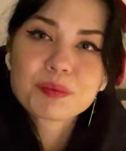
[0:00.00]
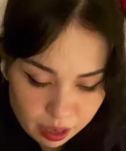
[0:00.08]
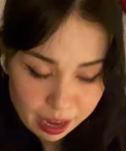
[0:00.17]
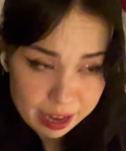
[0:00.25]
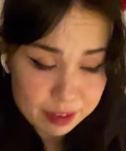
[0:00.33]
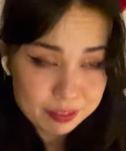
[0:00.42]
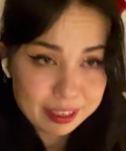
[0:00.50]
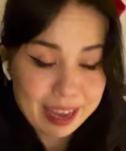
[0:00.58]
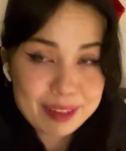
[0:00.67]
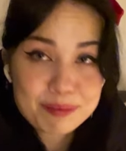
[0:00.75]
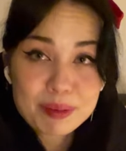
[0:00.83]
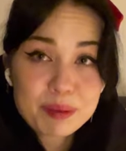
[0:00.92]
I even
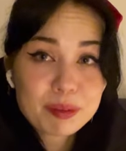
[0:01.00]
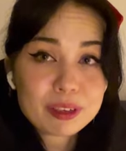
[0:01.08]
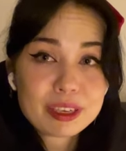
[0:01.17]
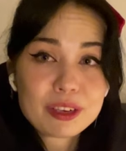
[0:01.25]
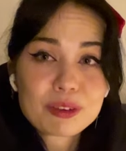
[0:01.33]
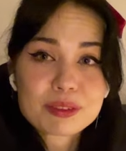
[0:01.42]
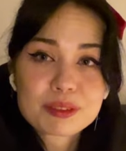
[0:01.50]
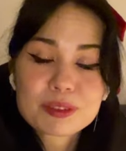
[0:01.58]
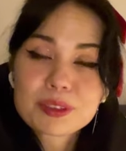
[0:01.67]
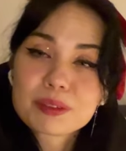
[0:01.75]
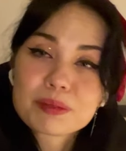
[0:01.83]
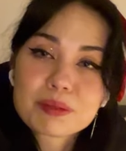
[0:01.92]
had people, you know,
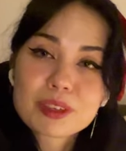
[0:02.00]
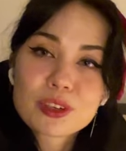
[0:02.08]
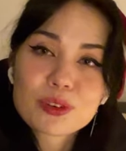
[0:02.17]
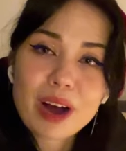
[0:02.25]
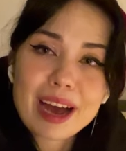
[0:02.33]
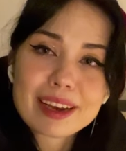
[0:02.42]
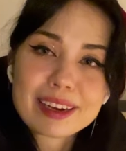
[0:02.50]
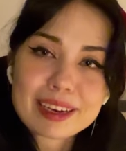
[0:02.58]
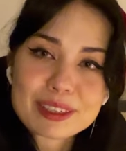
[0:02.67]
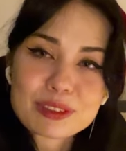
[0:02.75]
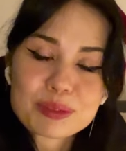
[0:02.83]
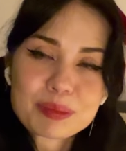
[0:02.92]
cry
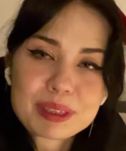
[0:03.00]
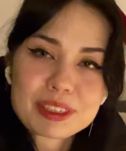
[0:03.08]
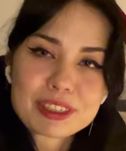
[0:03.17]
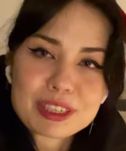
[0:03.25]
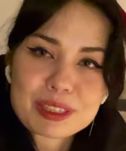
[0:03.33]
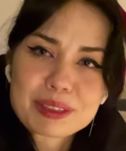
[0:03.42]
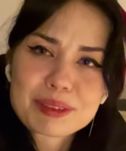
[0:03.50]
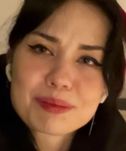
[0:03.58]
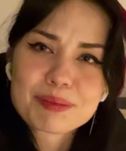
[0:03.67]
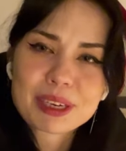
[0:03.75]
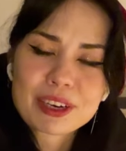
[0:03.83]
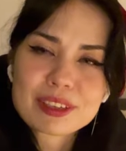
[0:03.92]
next to me just
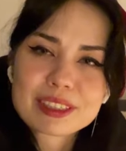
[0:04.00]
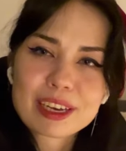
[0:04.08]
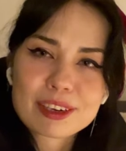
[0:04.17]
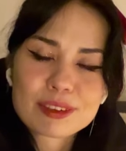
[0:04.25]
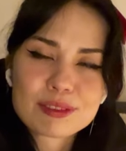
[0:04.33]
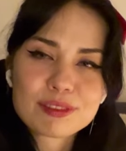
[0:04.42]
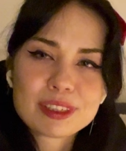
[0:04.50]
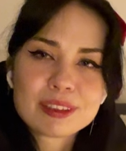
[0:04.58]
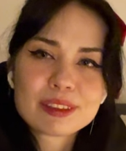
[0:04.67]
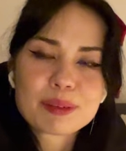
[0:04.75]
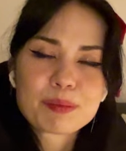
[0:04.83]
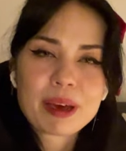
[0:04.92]
because they could feel
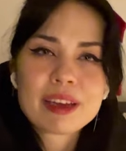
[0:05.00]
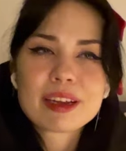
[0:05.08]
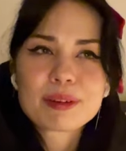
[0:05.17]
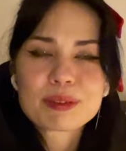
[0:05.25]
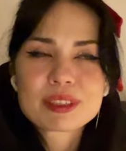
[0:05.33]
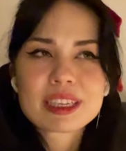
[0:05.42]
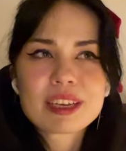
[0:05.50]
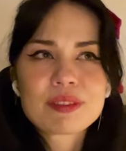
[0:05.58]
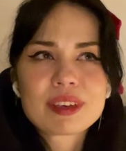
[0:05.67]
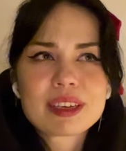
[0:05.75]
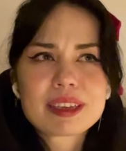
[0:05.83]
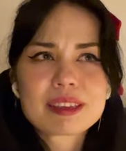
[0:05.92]
the pain I was
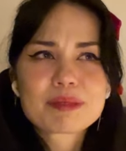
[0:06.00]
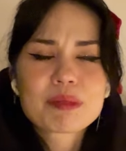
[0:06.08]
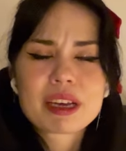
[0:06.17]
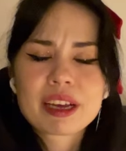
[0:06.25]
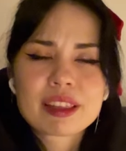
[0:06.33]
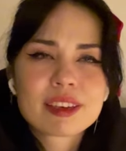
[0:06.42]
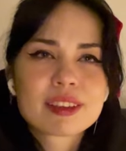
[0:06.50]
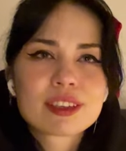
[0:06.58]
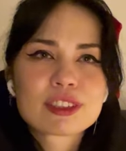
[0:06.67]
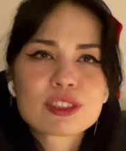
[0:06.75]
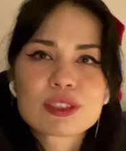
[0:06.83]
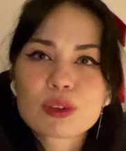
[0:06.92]
leaving. And I think that's
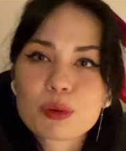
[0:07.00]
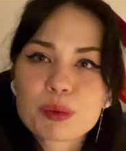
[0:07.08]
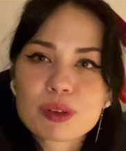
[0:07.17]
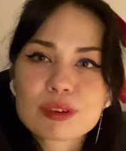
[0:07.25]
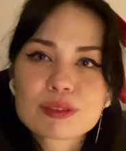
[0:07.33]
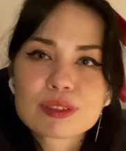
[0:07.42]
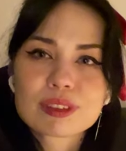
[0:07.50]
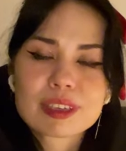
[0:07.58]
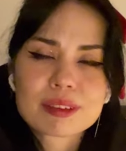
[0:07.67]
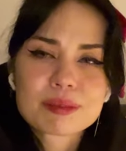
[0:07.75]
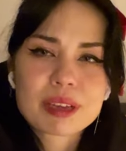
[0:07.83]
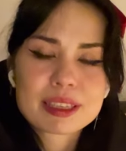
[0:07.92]
just so beautiful,
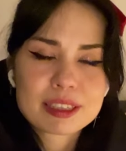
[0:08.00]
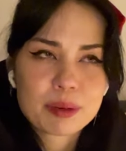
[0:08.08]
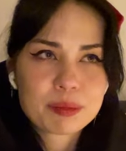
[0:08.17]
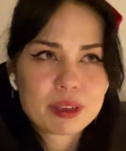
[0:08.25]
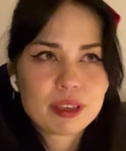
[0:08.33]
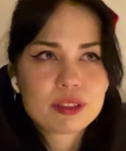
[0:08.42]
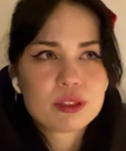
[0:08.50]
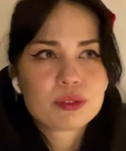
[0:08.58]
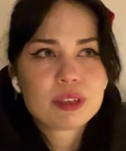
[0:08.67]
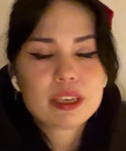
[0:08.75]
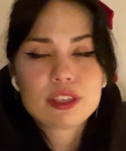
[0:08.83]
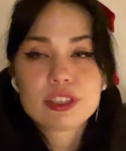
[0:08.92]
and that's something to
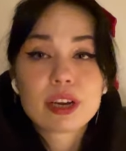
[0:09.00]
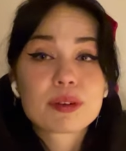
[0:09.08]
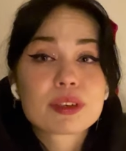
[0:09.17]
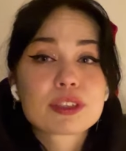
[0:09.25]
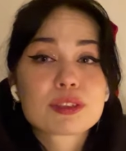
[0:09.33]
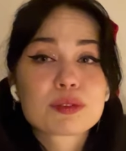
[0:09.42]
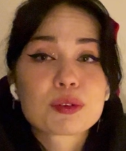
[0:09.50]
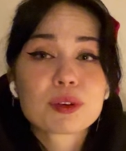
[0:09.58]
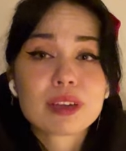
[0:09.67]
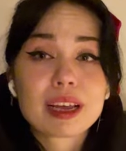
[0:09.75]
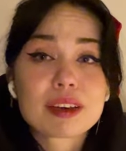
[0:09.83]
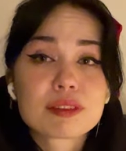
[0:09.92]
really cherish for
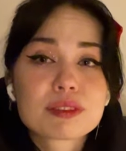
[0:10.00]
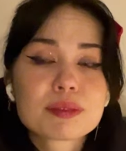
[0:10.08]
life.